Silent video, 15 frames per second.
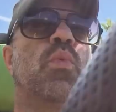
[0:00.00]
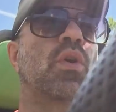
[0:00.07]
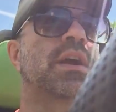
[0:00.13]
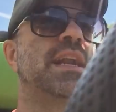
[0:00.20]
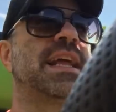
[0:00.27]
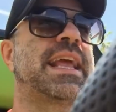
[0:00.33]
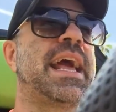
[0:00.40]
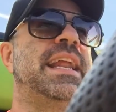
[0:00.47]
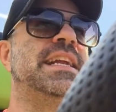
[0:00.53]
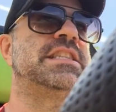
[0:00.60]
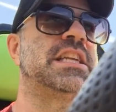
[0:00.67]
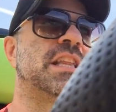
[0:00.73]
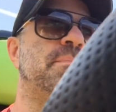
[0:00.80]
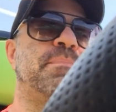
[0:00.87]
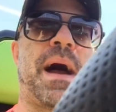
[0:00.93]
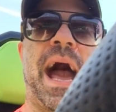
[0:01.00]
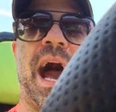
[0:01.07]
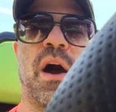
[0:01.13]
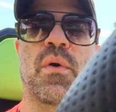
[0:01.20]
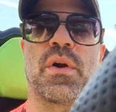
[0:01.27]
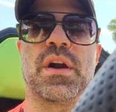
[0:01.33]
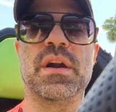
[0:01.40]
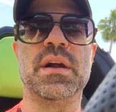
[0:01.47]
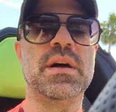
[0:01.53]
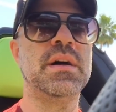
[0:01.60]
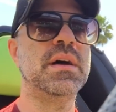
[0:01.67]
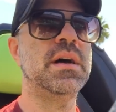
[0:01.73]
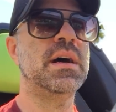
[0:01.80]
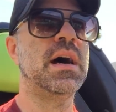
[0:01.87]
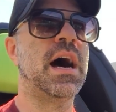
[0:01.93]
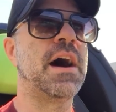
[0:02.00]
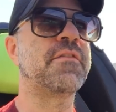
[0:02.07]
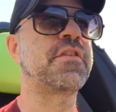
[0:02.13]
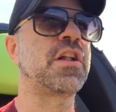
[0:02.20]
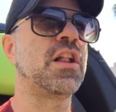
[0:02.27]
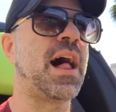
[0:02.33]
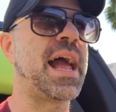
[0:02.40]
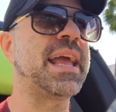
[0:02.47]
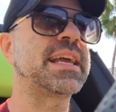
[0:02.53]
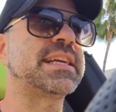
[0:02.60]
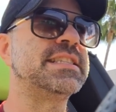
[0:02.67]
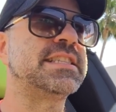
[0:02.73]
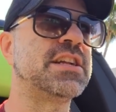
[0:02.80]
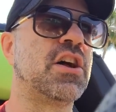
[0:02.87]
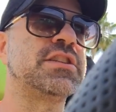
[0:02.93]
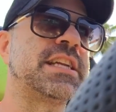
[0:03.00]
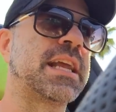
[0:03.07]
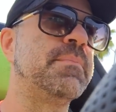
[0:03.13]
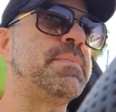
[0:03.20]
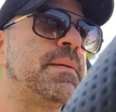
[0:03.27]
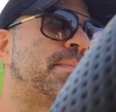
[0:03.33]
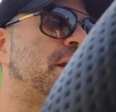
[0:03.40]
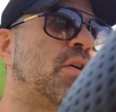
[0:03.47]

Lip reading: We're going to get into the power of client consulting, and people